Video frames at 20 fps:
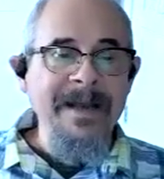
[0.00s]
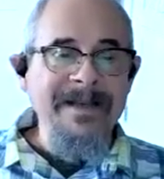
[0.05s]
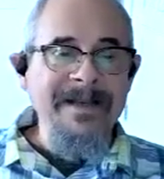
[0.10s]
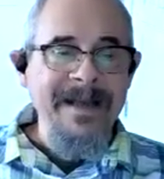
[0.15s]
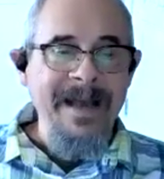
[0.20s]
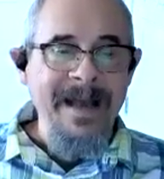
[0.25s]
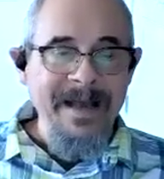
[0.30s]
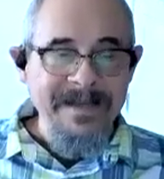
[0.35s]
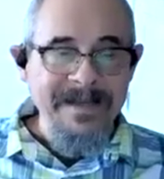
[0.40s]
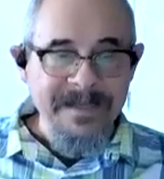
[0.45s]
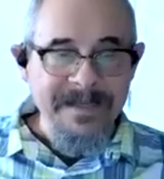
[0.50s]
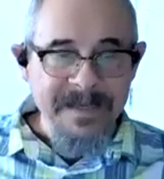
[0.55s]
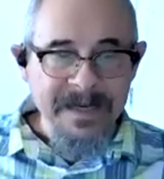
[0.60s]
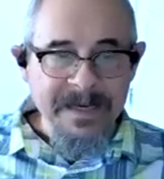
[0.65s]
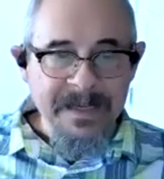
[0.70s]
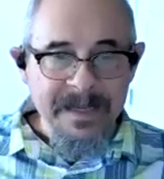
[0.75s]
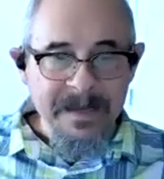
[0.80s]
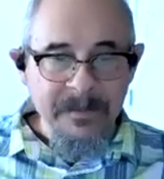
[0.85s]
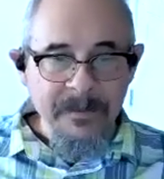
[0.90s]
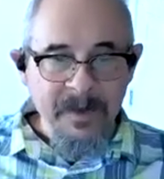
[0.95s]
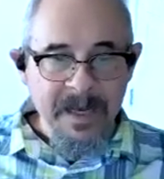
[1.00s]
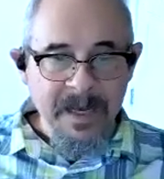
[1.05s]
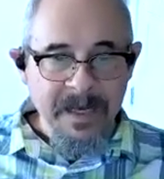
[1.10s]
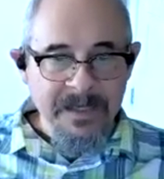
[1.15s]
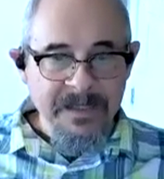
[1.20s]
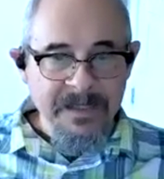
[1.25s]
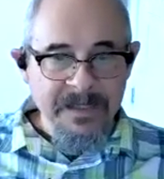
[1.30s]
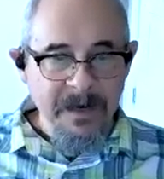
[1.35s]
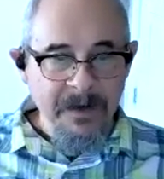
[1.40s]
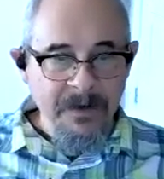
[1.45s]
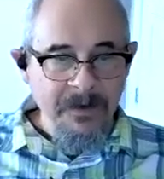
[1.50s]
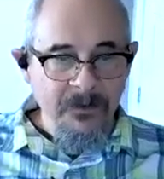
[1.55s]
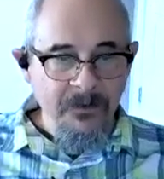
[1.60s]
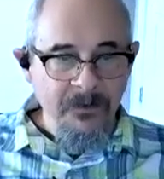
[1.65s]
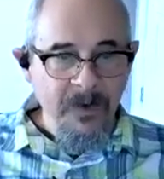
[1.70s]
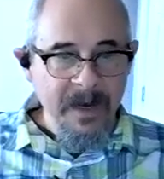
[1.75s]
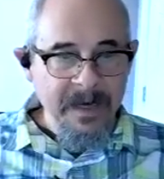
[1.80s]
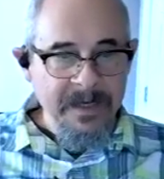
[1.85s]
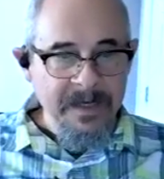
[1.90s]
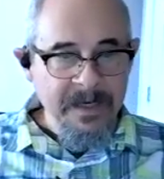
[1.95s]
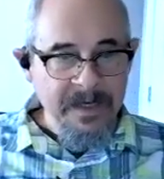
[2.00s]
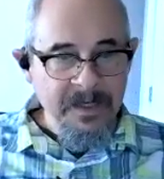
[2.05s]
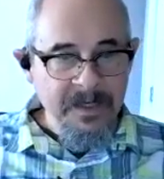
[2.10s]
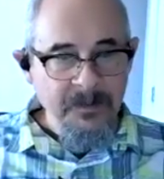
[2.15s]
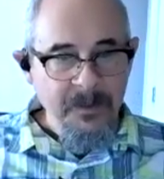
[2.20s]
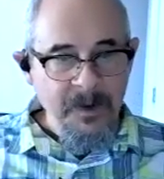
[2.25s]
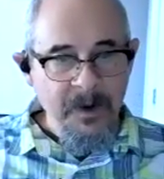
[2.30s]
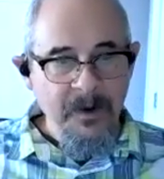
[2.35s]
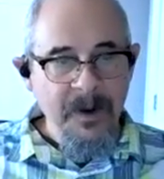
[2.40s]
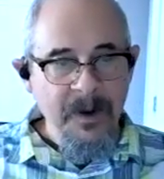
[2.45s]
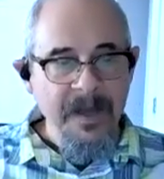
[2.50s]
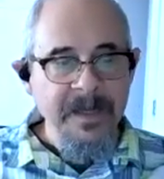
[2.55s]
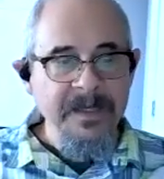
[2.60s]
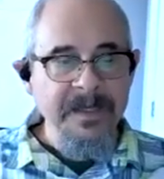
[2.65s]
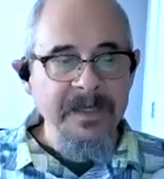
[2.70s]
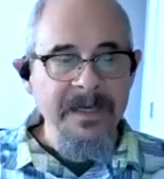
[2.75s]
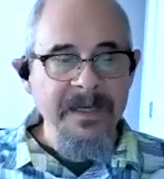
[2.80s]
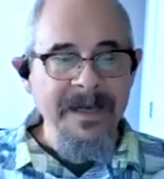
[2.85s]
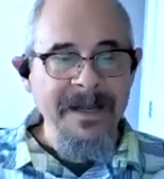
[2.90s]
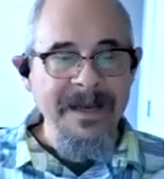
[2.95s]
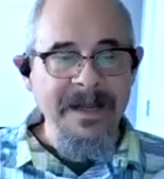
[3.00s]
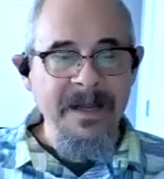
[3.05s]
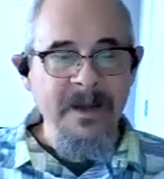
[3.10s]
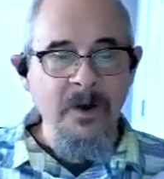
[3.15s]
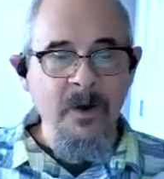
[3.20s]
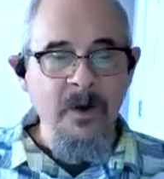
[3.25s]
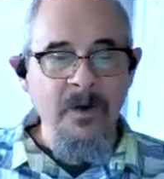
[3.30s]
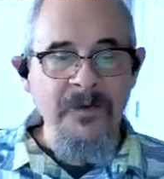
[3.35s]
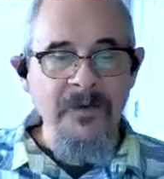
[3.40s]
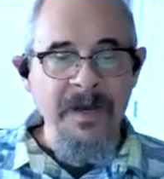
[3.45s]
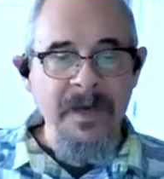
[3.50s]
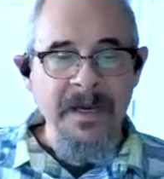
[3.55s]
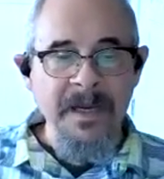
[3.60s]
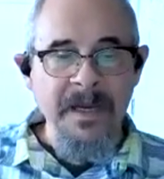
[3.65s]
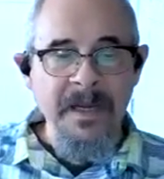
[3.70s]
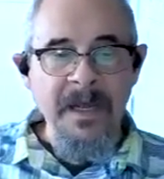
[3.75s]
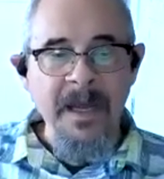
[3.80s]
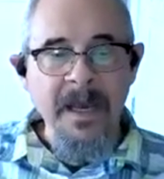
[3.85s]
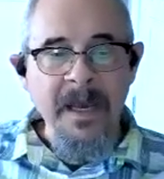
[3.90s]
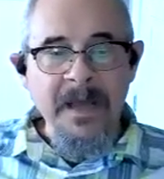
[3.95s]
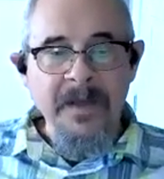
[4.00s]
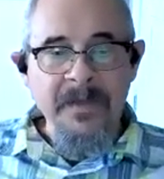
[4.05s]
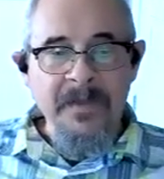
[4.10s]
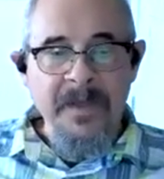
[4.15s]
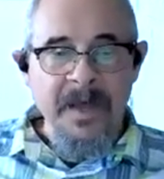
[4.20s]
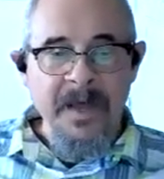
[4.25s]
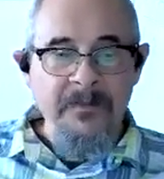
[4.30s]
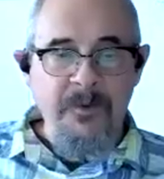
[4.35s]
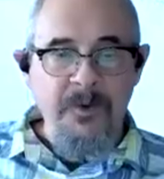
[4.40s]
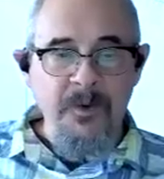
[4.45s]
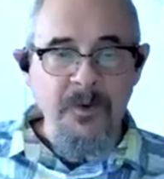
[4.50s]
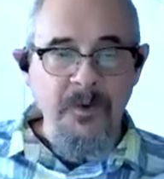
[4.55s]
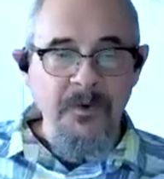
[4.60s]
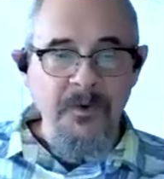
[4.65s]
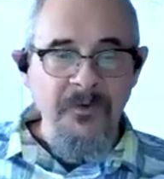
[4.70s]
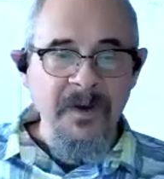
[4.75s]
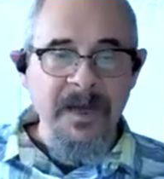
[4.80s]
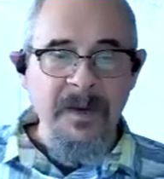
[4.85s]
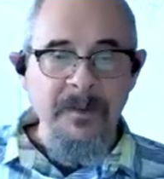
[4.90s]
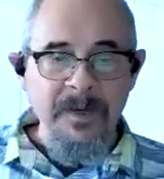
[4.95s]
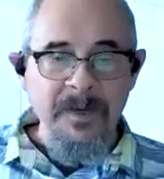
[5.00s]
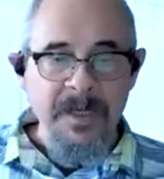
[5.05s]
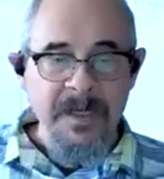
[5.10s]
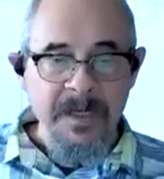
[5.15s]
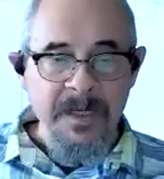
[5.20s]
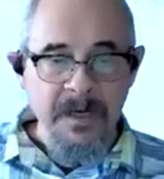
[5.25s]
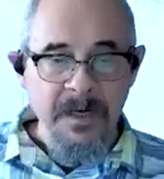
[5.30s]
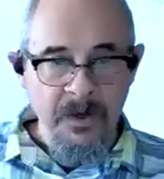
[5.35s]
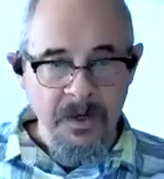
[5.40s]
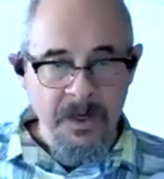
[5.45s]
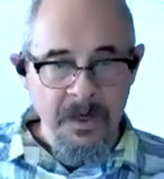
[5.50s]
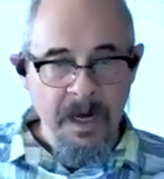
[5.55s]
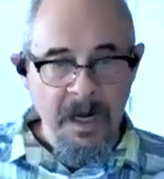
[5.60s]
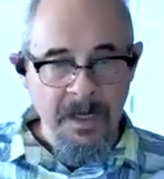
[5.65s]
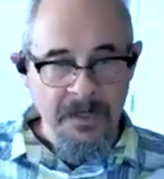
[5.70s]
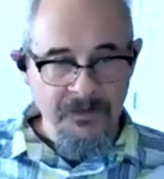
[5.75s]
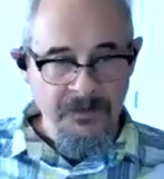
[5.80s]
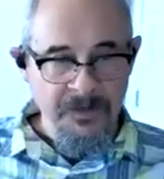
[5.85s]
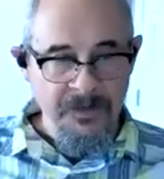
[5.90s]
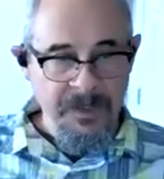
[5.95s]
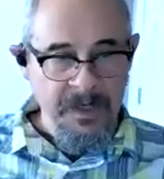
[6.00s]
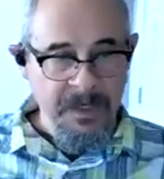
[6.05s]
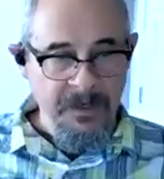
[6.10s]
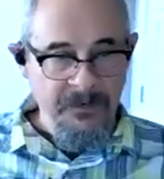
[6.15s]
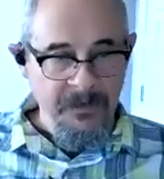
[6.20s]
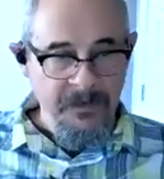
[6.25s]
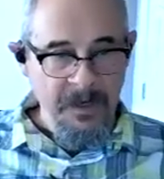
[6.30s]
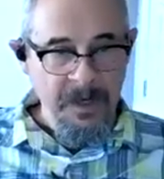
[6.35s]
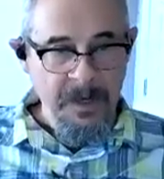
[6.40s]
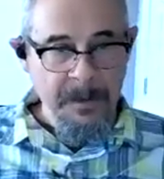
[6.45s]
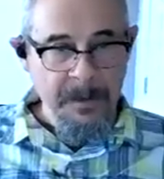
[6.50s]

testing them against our direct experience, letting go of any that prove limited or contradictory.